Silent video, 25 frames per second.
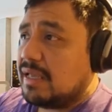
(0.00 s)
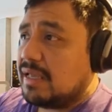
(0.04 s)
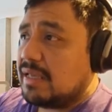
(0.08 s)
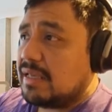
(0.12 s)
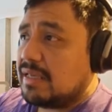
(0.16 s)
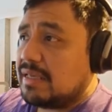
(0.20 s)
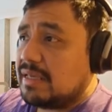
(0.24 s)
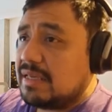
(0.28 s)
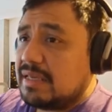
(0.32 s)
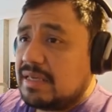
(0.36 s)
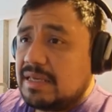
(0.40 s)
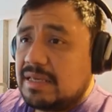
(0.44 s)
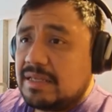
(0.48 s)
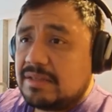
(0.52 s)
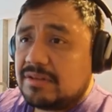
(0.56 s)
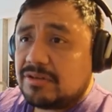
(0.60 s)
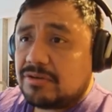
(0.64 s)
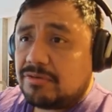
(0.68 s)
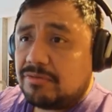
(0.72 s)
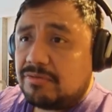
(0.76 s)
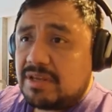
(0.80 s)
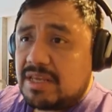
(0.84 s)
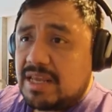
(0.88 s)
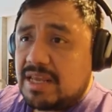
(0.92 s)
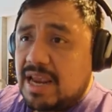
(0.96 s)
it
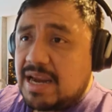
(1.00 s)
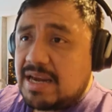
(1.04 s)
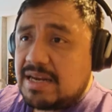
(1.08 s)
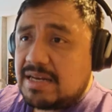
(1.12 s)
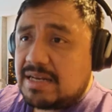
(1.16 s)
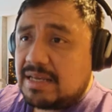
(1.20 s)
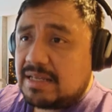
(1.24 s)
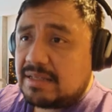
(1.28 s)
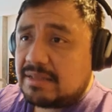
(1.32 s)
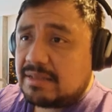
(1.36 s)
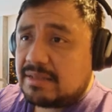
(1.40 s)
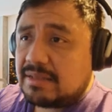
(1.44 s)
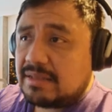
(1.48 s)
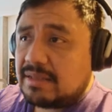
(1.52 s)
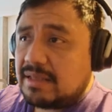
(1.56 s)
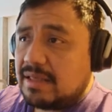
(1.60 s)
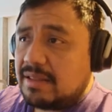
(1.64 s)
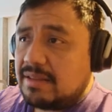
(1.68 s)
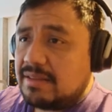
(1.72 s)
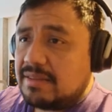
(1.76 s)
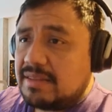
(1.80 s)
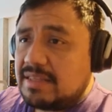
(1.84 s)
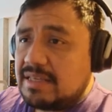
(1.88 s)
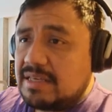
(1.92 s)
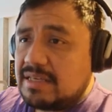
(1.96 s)
created
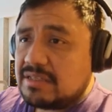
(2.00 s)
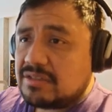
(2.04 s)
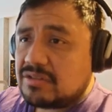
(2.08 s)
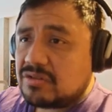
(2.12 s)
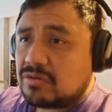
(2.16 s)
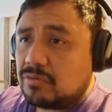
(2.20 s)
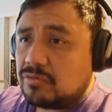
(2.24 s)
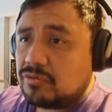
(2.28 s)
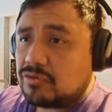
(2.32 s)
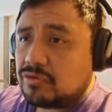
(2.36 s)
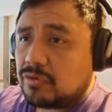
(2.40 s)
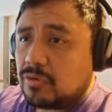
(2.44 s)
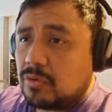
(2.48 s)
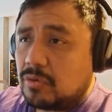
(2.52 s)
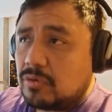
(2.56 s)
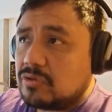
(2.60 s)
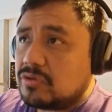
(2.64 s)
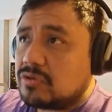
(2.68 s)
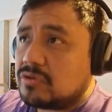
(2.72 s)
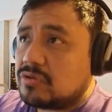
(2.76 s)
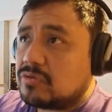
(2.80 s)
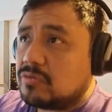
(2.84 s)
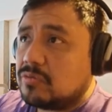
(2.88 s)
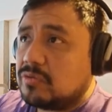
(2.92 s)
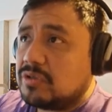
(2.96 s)
these controls,
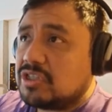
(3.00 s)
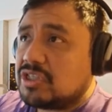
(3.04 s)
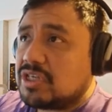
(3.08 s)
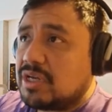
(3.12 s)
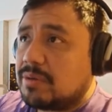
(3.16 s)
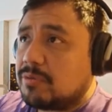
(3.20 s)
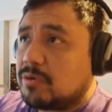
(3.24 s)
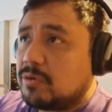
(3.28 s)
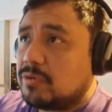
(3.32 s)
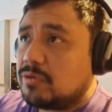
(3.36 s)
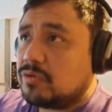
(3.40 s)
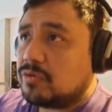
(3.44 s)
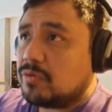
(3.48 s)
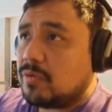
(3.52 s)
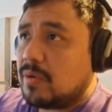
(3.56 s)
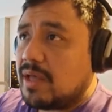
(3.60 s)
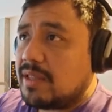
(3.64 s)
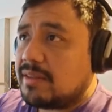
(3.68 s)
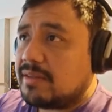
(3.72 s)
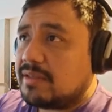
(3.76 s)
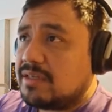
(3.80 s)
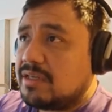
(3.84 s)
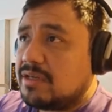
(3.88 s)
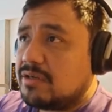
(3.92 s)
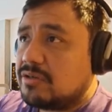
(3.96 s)
which I'm going to add
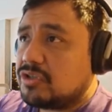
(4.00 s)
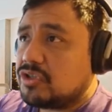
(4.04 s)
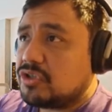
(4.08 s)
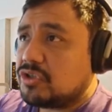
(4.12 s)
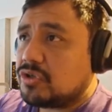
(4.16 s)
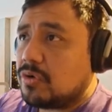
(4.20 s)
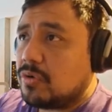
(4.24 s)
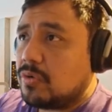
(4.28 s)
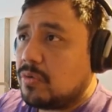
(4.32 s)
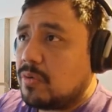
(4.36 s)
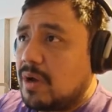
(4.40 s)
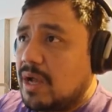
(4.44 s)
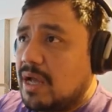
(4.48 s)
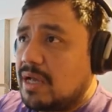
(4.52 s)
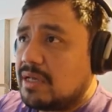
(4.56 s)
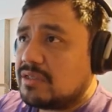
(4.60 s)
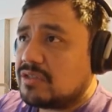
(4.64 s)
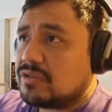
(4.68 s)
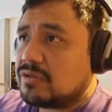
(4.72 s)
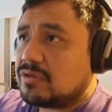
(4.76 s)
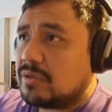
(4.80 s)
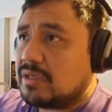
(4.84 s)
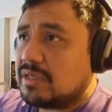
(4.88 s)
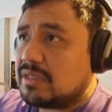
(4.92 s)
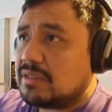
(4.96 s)
here: show,
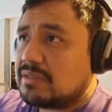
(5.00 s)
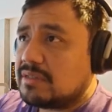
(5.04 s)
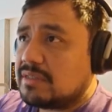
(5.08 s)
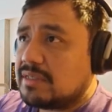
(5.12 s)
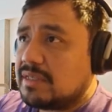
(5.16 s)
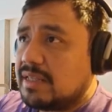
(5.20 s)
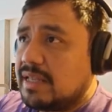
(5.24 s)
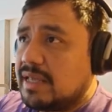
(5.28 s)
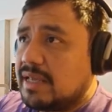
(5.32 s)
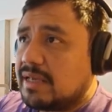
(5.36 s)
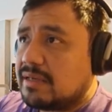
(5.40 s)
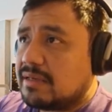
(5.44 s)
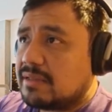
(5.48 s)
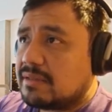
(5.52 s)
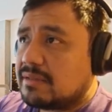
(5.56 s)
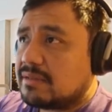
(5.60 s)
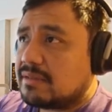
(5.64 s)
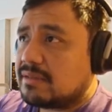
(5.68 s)
isolate, select,